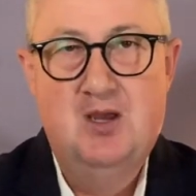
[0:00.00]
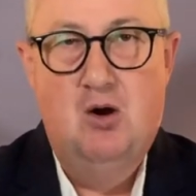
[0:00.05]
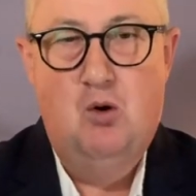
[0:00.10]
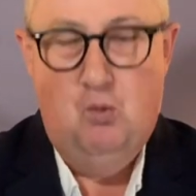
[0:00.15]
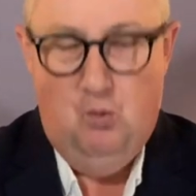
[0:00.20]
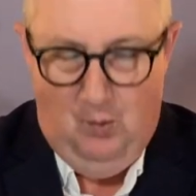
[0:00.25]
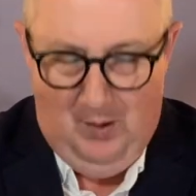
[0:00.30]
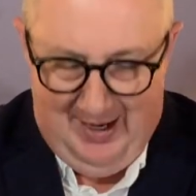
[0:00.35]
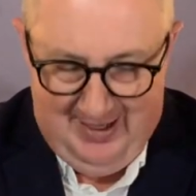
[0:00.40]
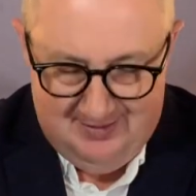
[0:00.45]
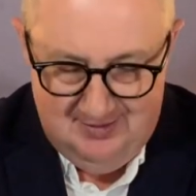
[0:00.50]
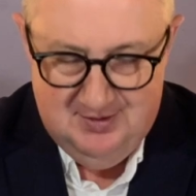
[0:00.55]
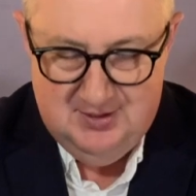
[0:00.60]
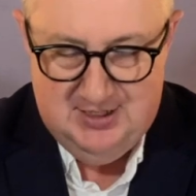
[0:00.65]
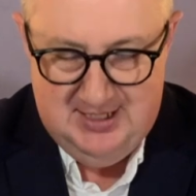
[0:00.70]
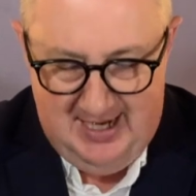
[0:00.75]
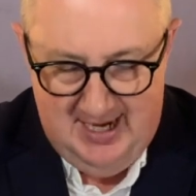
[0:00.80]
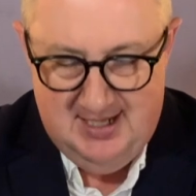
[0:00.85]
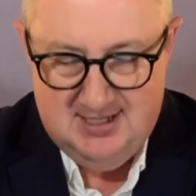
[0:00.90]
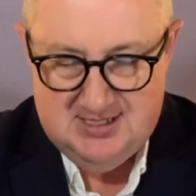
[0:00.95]

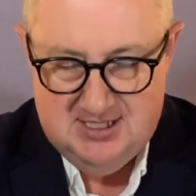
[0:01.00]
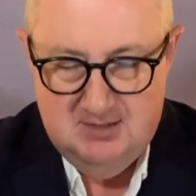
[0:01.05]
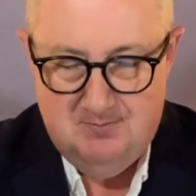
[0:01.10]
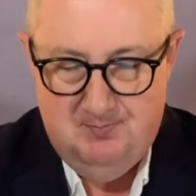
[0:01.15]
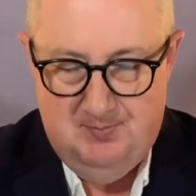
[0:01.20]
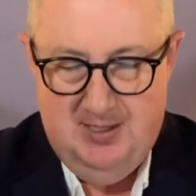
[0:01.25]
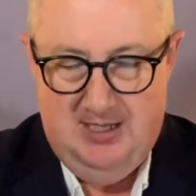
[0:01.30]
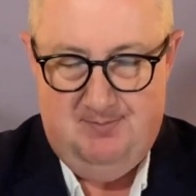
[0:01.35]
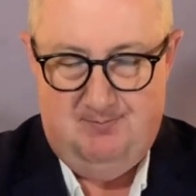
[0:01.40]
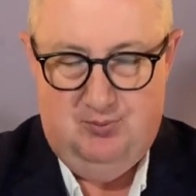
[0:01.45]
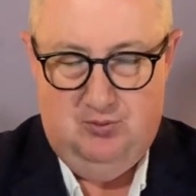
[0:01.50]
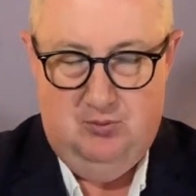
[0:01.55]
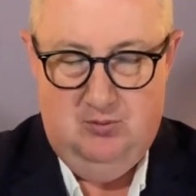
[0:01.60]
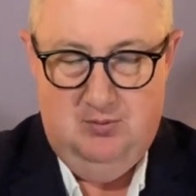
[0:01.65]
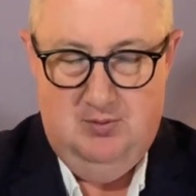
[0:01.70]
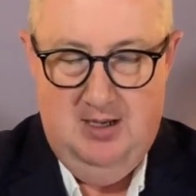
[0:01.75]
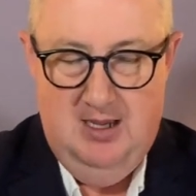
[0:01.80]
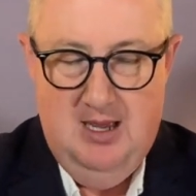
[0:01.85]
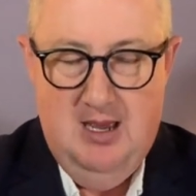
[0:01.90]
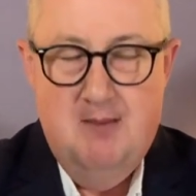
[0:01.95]
1,000
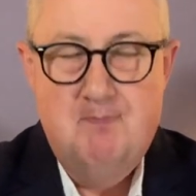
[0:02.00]
people